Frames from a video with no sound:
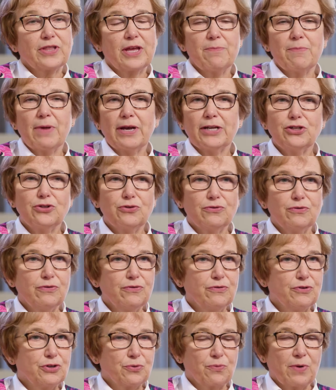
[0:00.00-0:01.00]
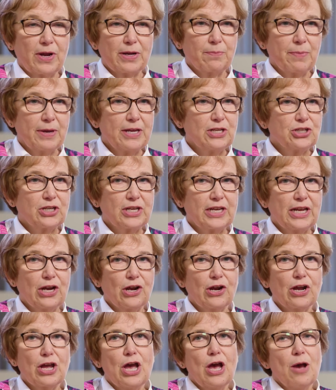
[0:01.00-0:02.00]
They might do direct patient
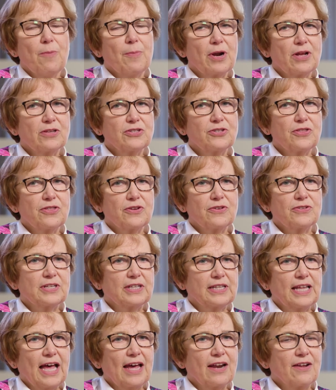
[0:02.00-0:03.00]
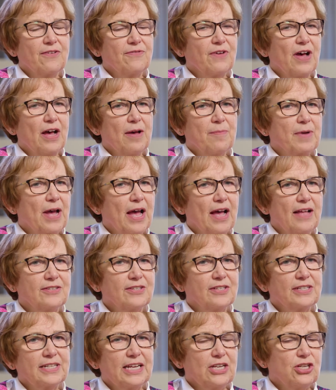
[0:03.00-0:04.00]
care, but also there's a lot of um,
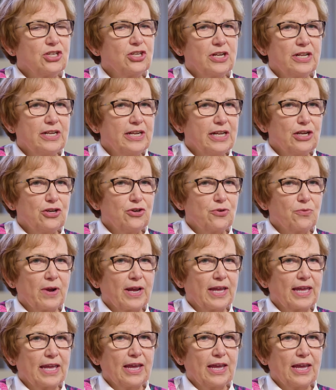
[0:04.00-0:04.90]
consultation and indirect